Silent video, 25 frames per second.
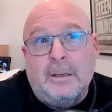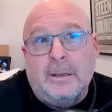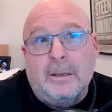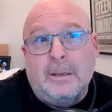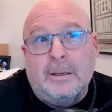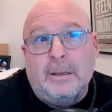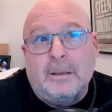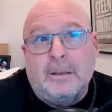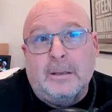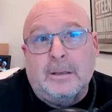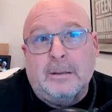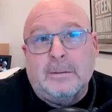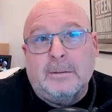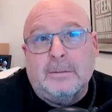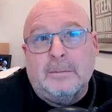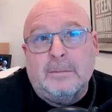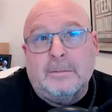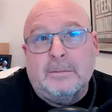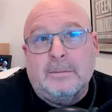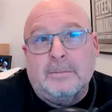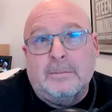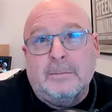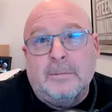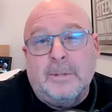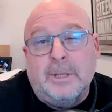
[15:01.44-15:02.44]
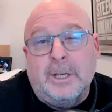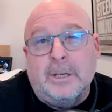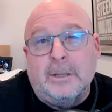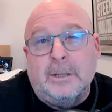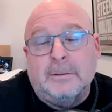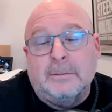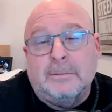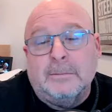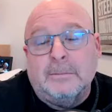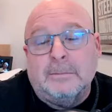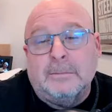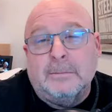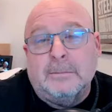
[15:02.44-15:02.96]
you're, you
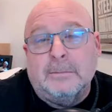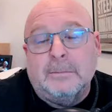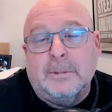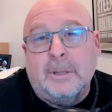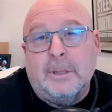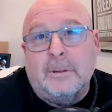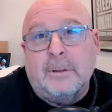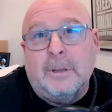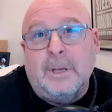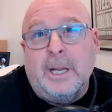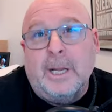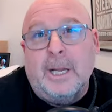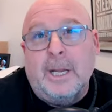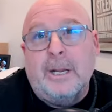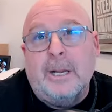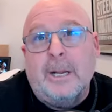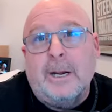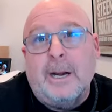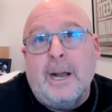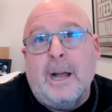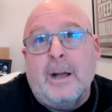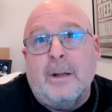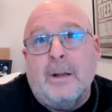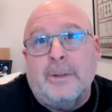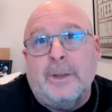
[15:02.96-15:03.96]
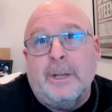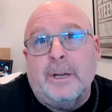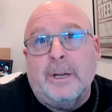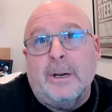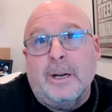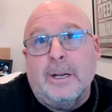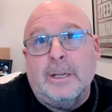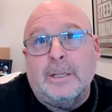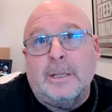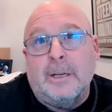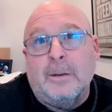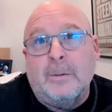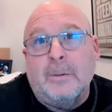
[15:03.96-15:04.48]
know, you're laying it out there
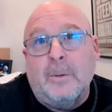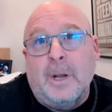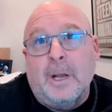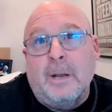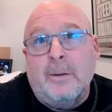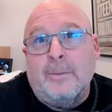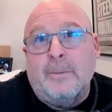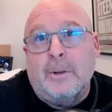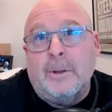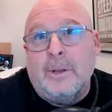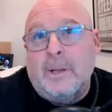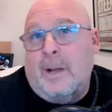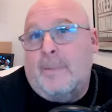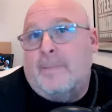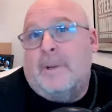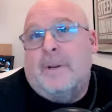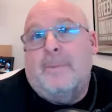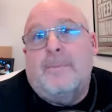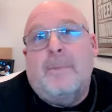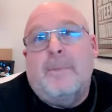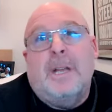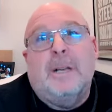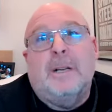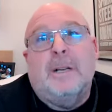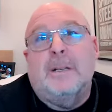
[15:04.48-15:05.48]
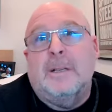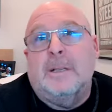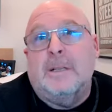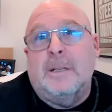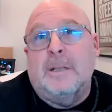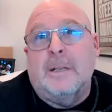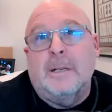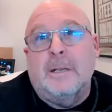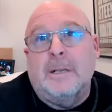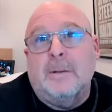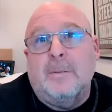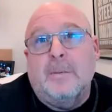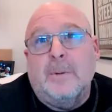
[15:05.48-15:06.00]
as a way for them to make a
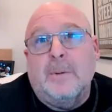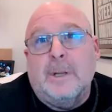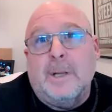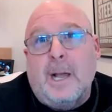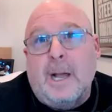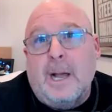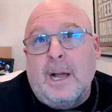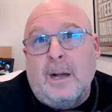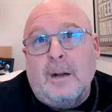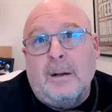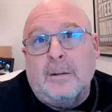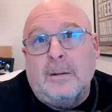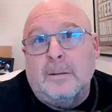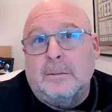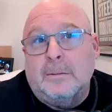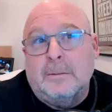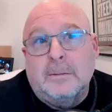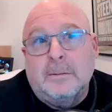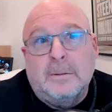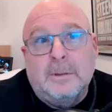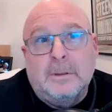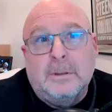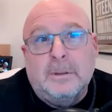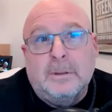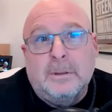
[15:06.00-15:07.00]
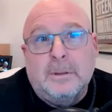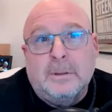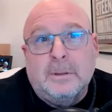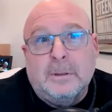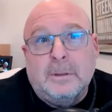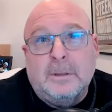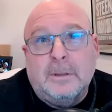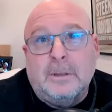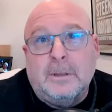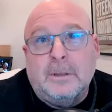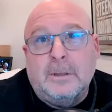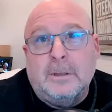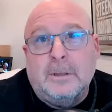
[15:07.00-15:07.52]
decision without,
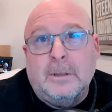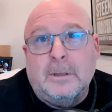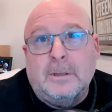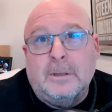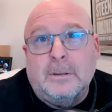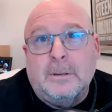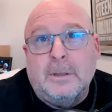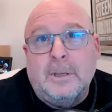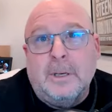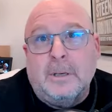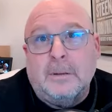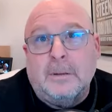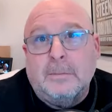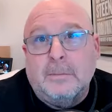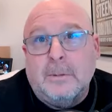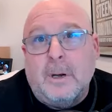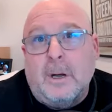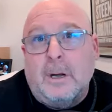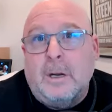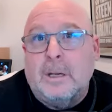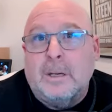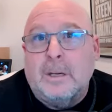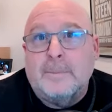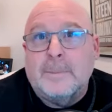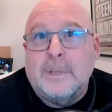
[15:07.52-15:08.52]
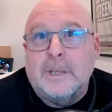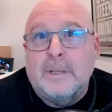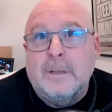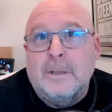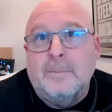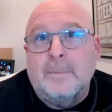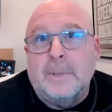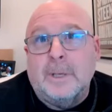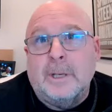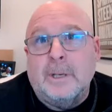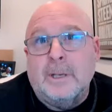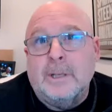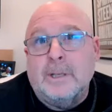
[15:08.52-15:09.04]
you know, calling them
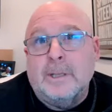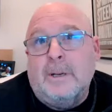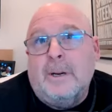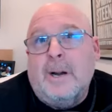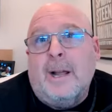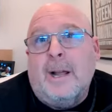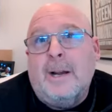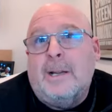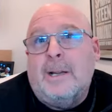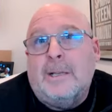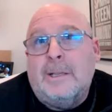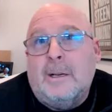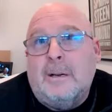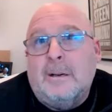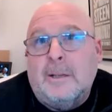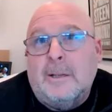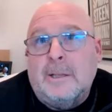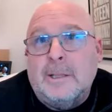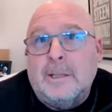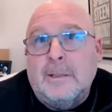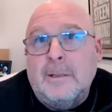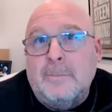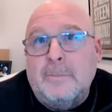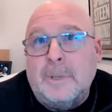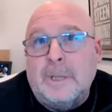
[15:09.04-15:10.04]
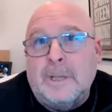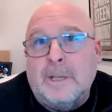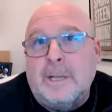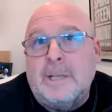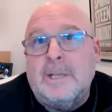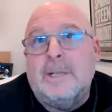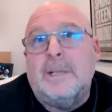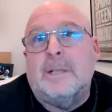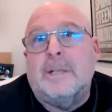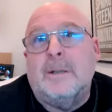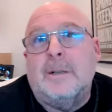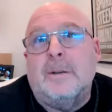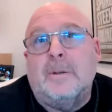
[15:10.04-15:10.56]
stupid because they're not necessarily stupid. They
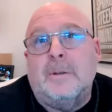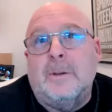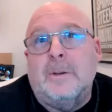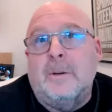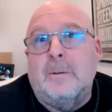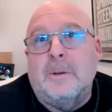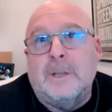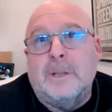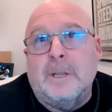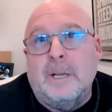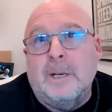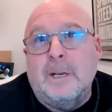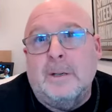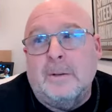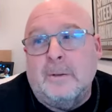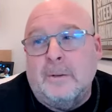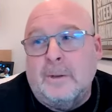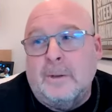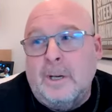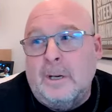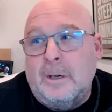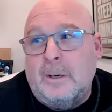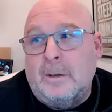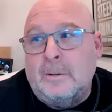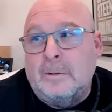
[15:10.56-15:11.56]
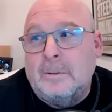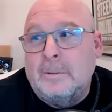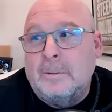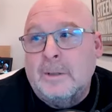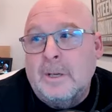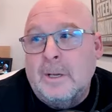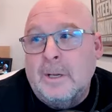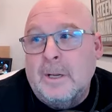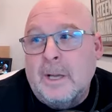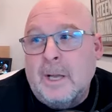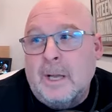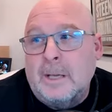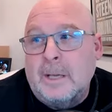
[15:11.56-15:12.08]
just don't know what they don't know.
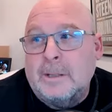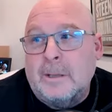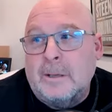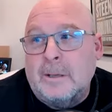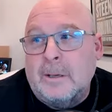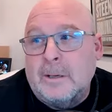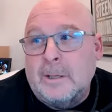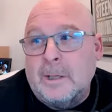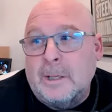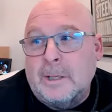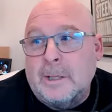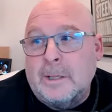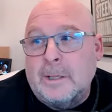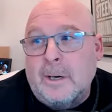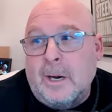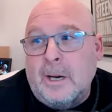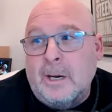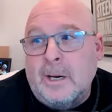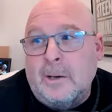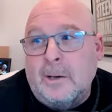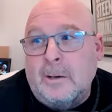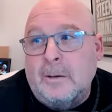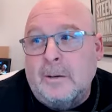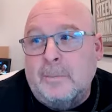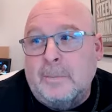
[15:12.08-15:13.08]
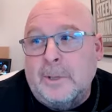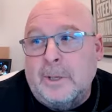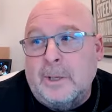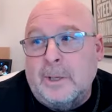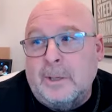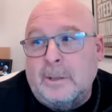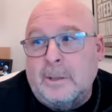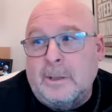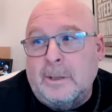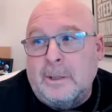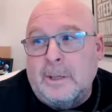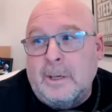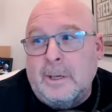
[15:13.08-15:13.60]
And yeah. so you're just trying to open
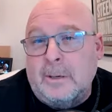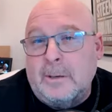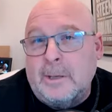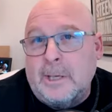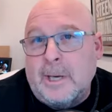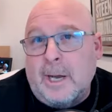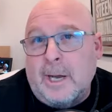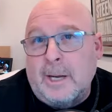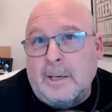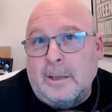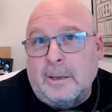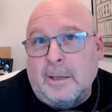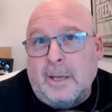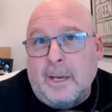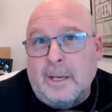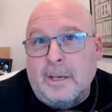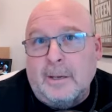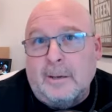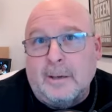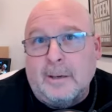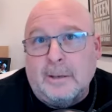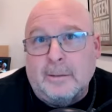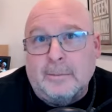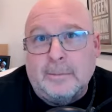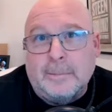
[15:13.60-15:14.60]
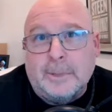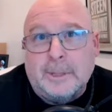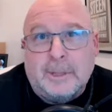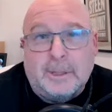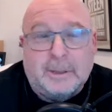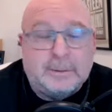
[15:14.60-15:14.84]
up, you know, shine a light on them. So.